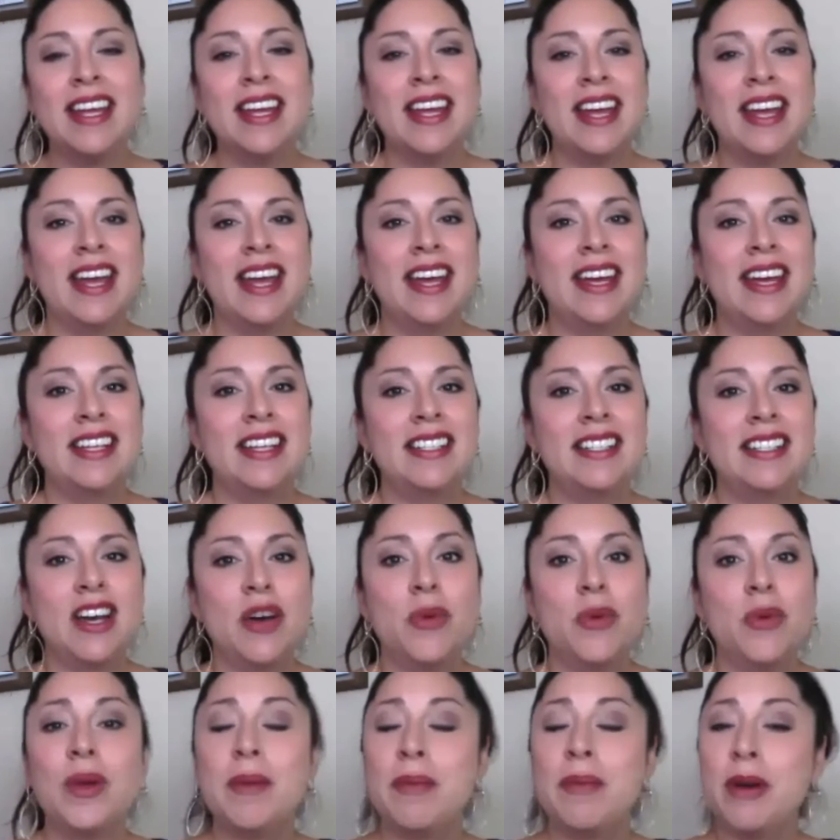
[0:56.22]
And
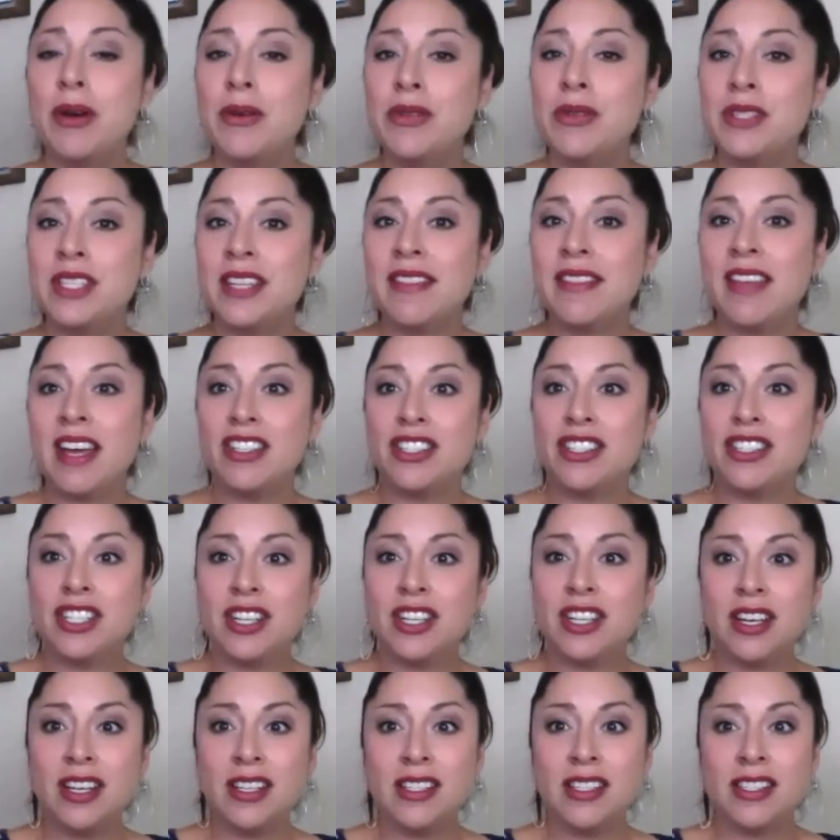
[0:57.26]
we posted that
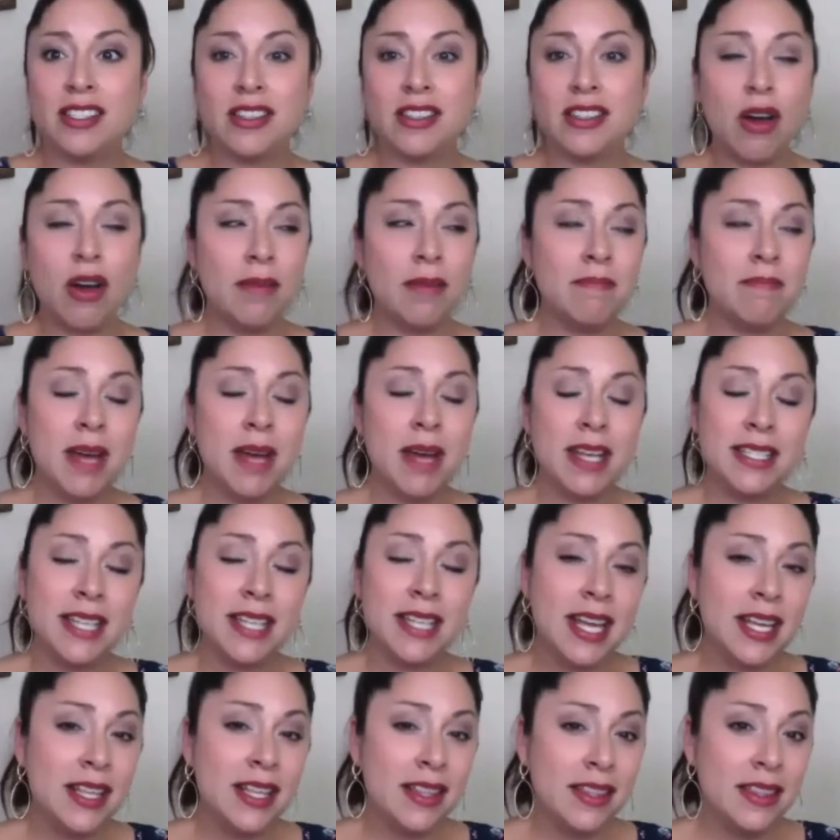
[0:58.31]
just on
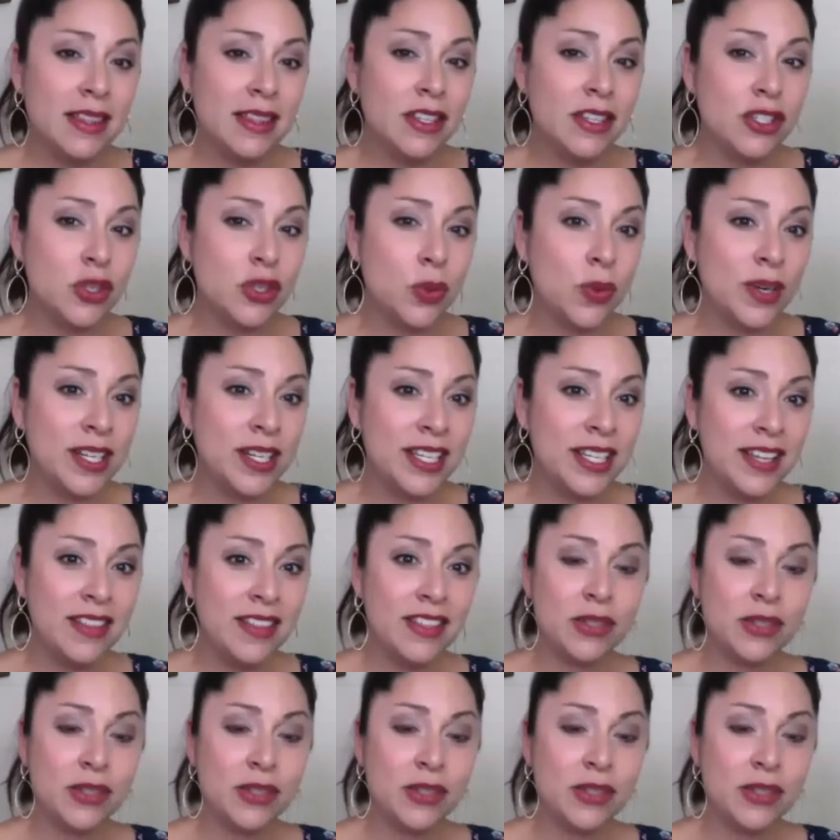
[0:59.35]
Monday, the 20th.